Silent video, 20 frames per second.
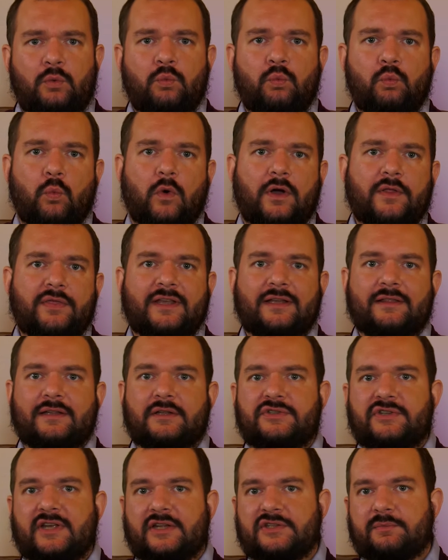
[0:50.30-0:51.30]
One thing
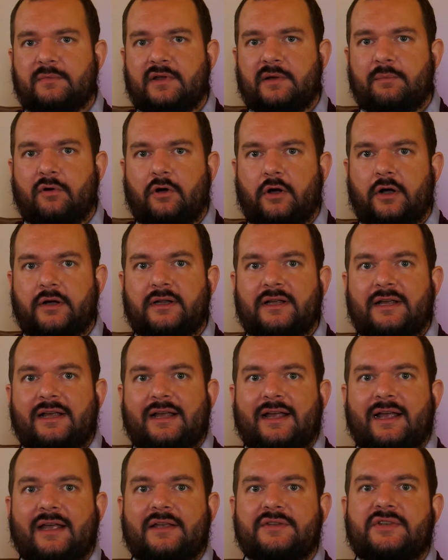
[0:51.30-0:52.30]
that sets me apart
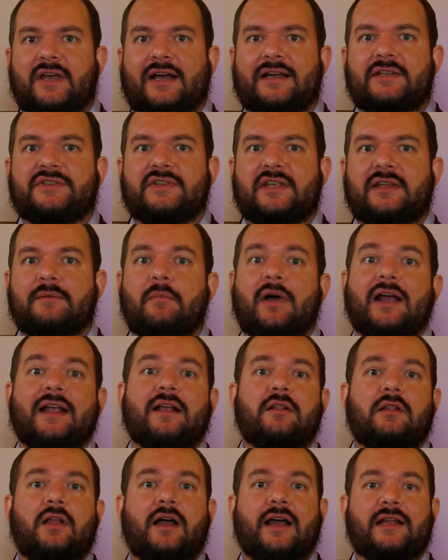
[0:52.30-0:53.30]
is I send my
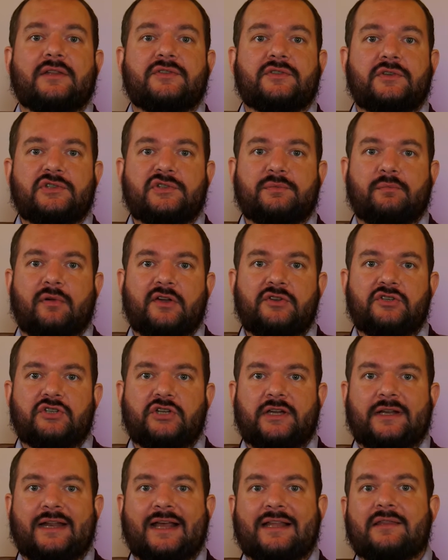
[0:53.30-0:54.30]
clients a
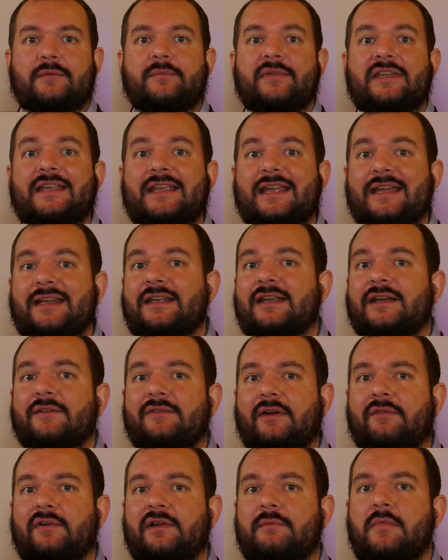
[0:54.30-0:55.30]
spreadsheet at the beginning
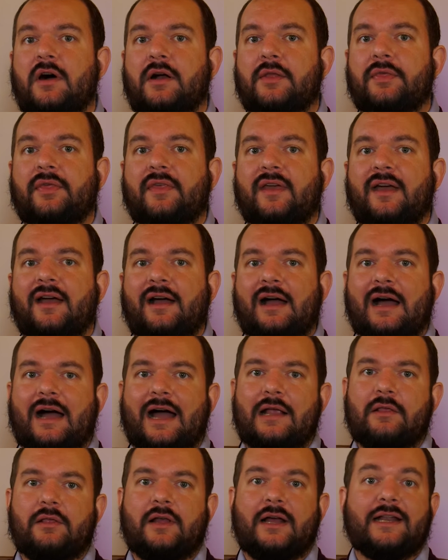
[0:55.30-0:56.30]
of every month
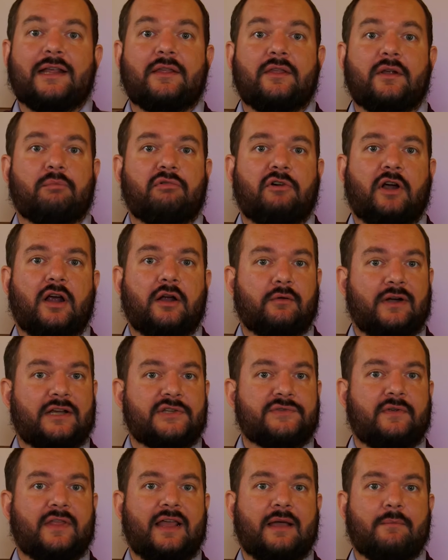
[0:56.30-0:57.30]
highlighting their
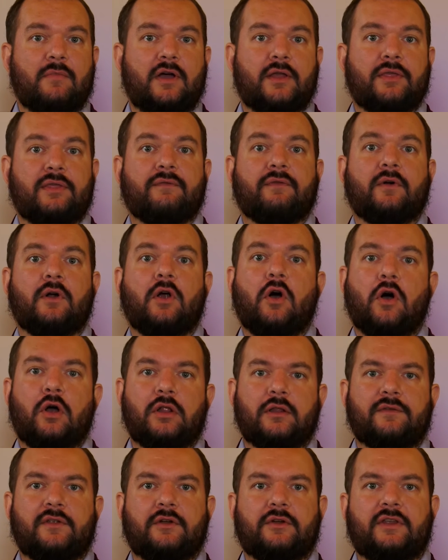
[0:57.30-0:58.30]
progress for that month for
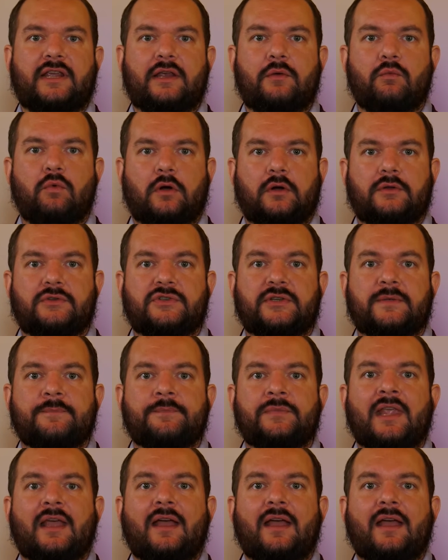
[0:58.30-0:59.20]
all of their keywords.